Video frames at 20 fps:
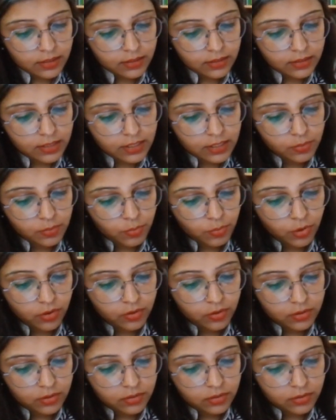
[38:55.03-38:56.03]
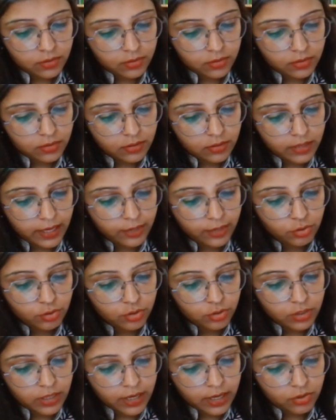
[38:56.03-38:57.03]
this bond,
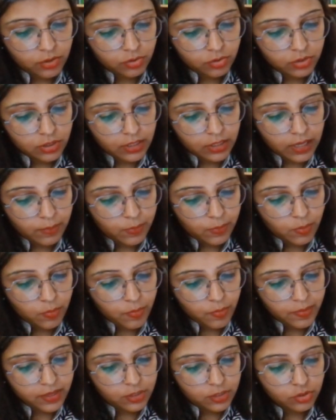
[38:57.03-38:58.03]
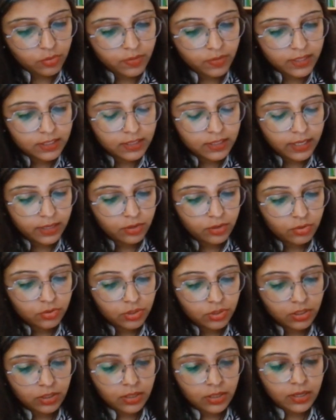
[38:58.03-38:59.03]
nitrogen hydrogen, dipole moment is towards
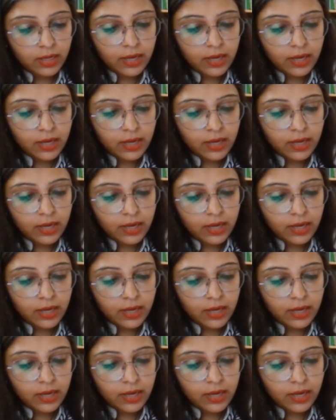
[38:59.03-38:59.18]
nitrogen,